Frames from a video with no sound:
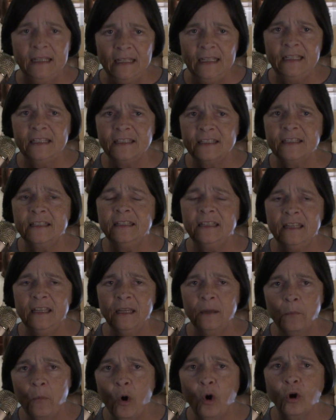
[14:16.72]
Is it
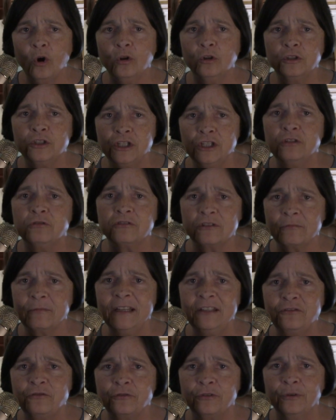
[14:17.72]
immoral to use a
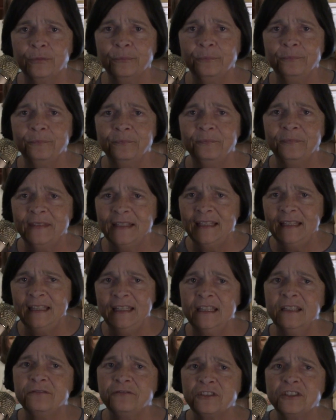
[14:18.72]
restroom?
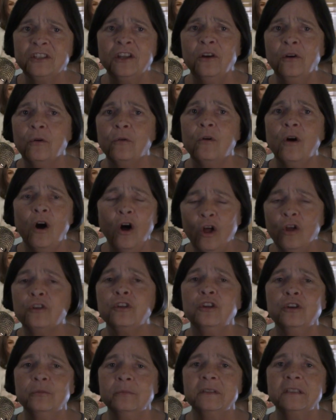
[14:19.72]
If so, all
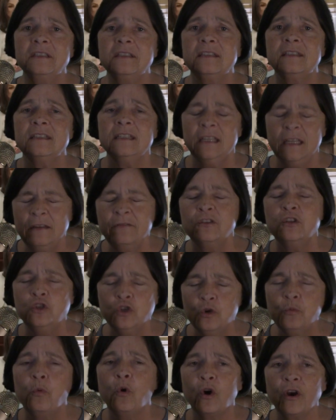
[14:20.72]
humans, even
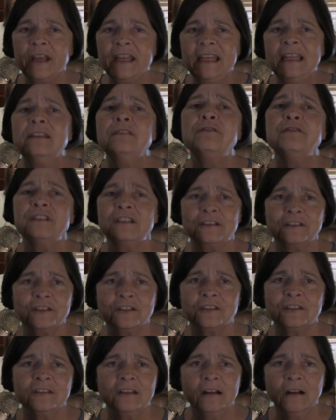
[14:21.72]
newborn
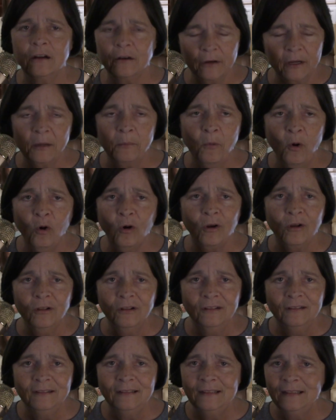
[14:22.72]
infants, are immoral.
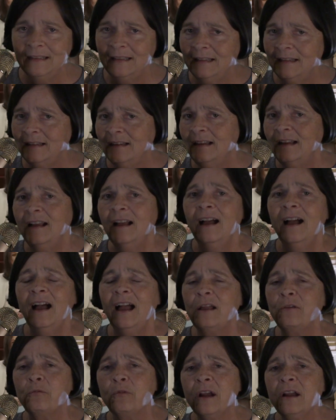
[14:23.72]

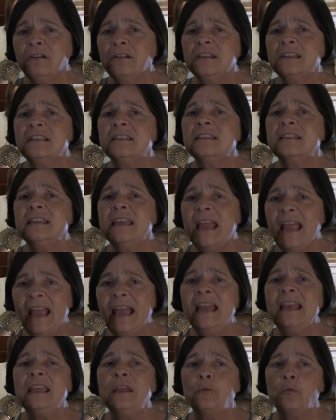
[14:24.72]
I rarely see
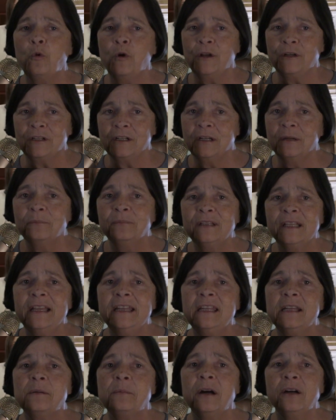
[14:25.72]
anyone
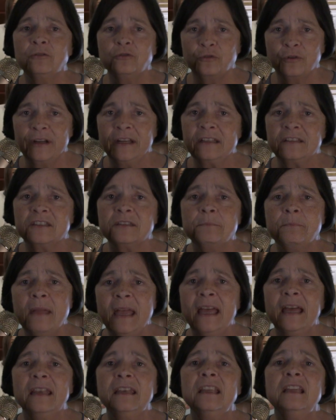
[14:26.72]
complaining about trans
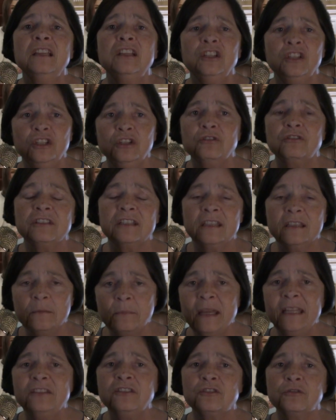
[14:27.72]
men using the
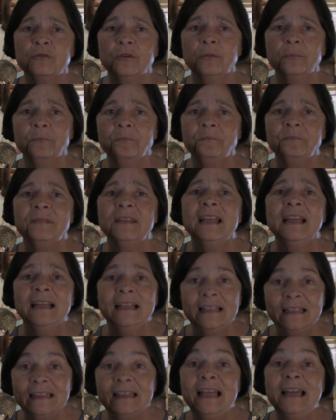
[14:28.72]
men's room,
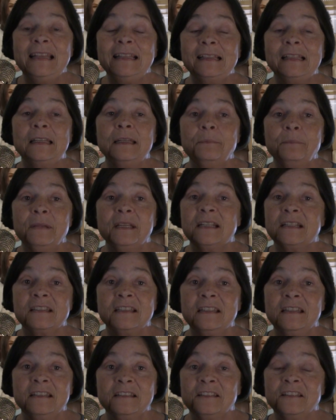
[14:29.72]
likely because
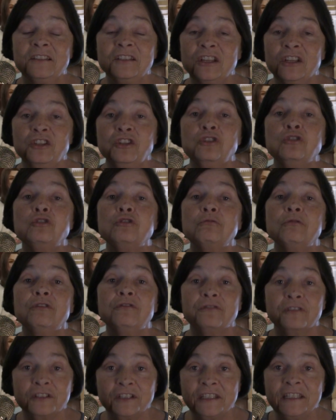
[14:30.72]
it isn't unusual
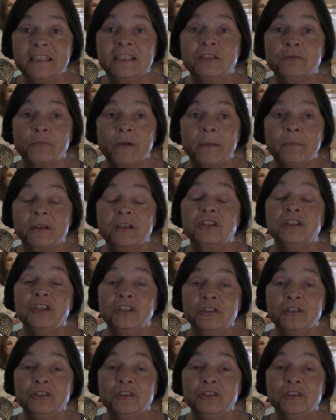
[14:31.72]
for cis women to